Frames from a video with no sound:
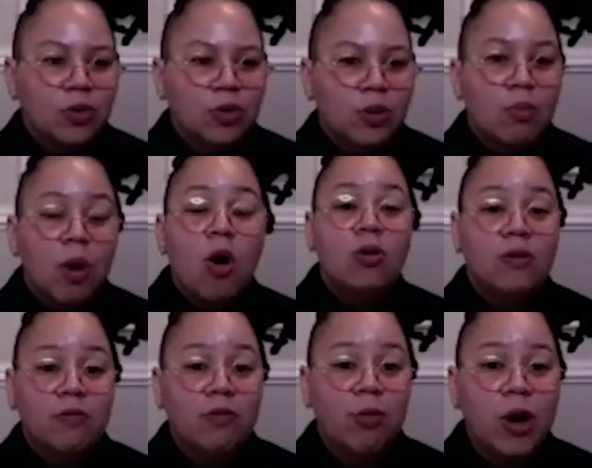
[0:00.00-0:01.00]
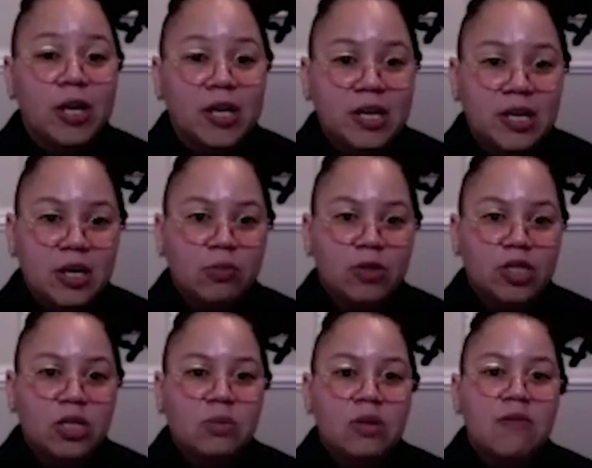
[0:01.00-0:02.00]
the mode of working here,
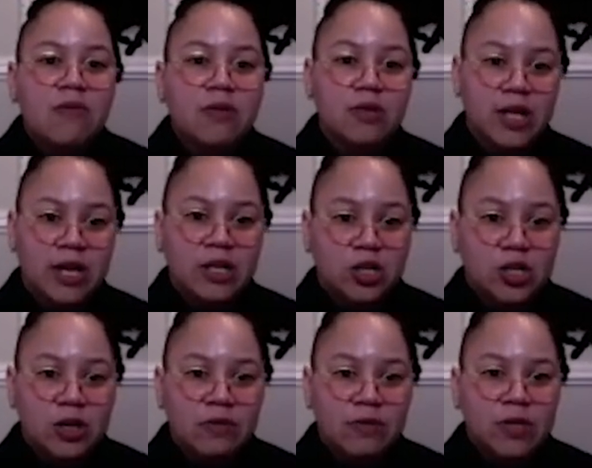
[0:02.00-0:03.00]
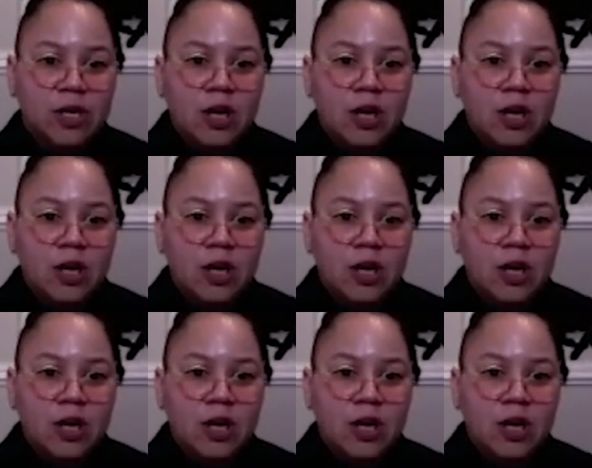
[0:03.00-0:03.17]
which to me feels like a shift,